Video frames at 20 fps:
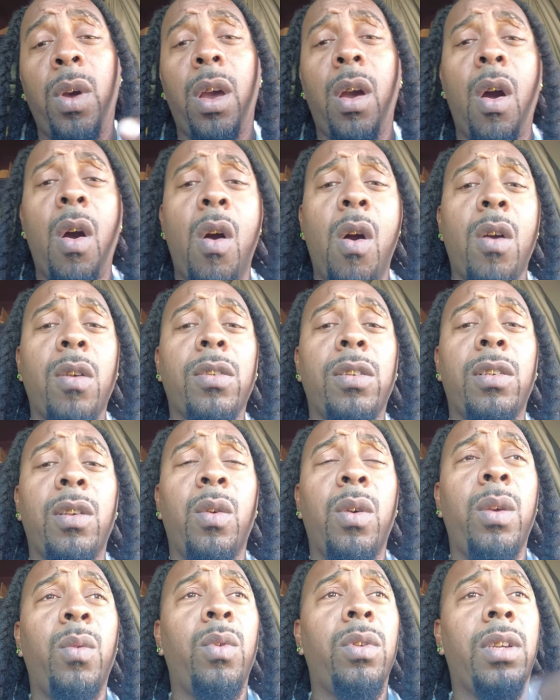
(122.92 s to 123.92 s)
with cars.
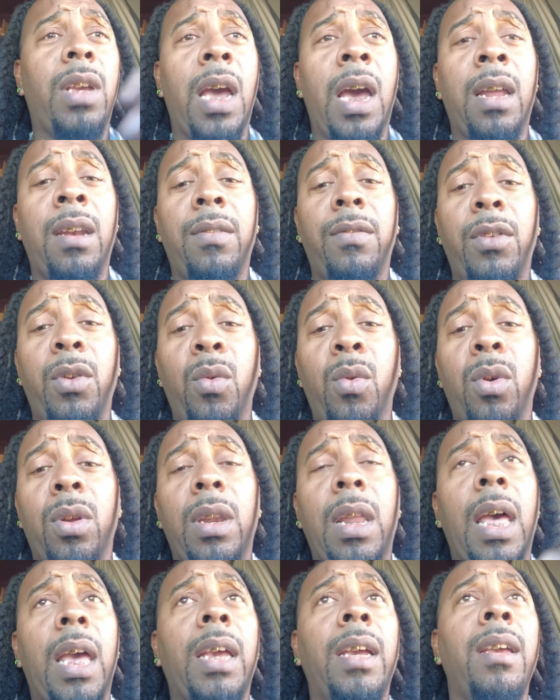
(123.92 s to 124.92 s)
So it was kind of
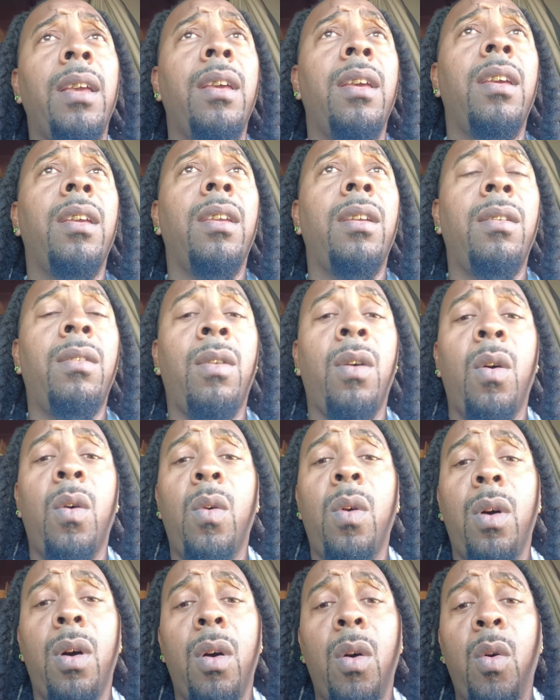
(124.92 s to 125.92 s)
doing like, you
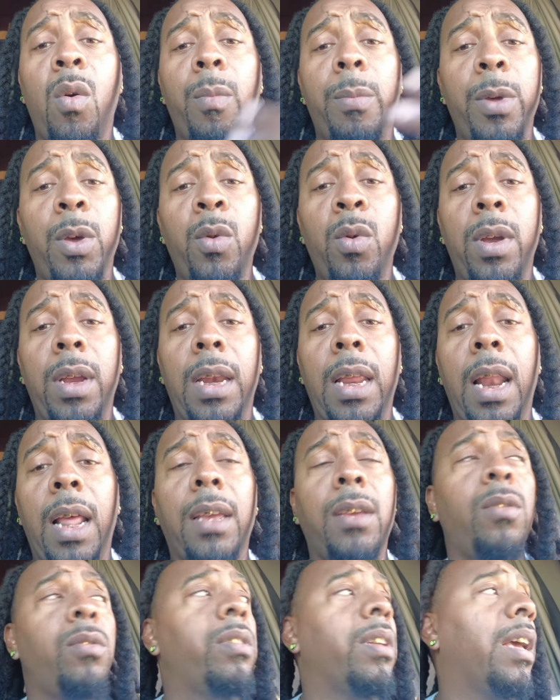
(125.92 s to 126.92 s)
know, an old Buick that I
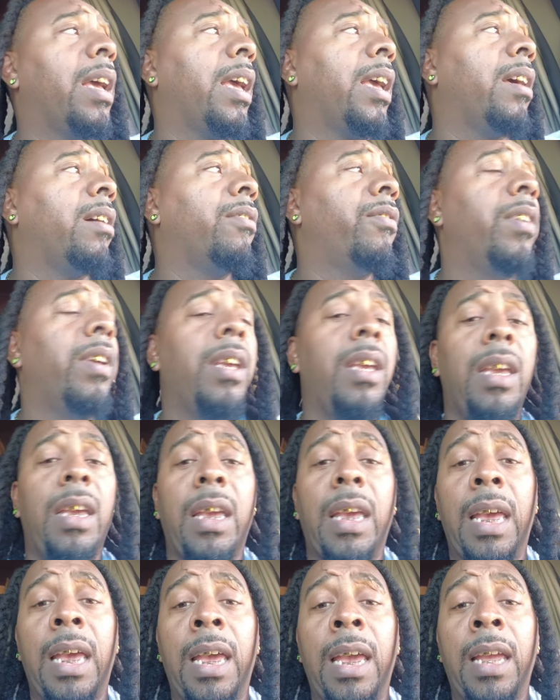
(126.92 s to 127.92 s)
used to have.
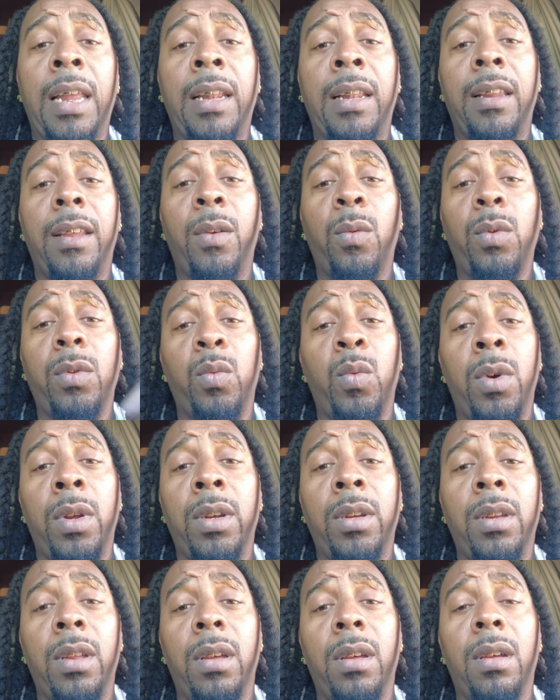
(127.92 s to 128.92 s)
And it was
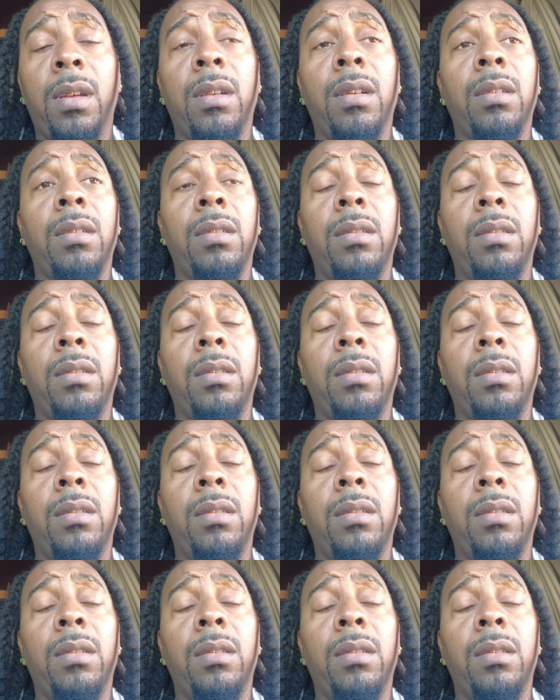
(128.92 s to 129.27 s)
when the